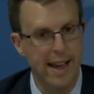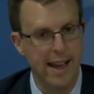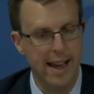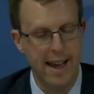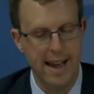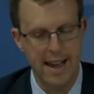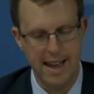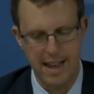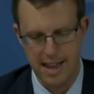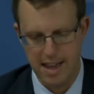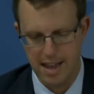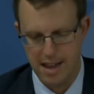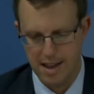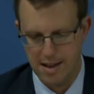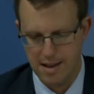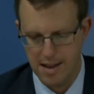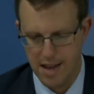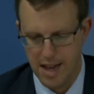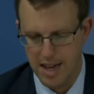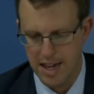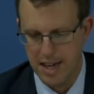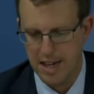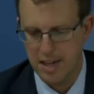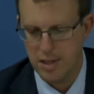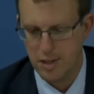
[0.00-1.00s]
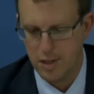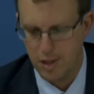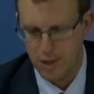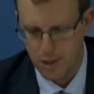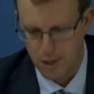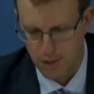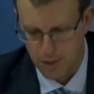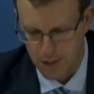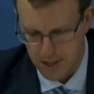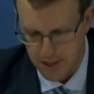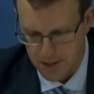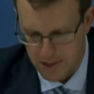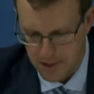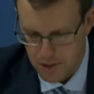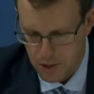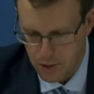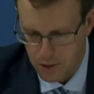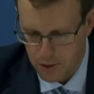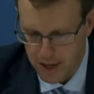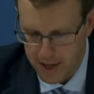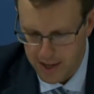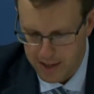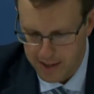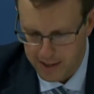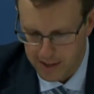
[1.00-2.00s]
a, a, uh, an institute it has
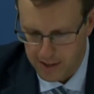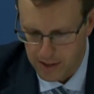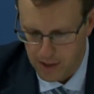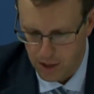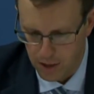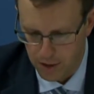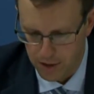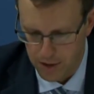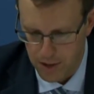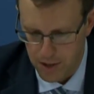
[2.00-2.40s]
created called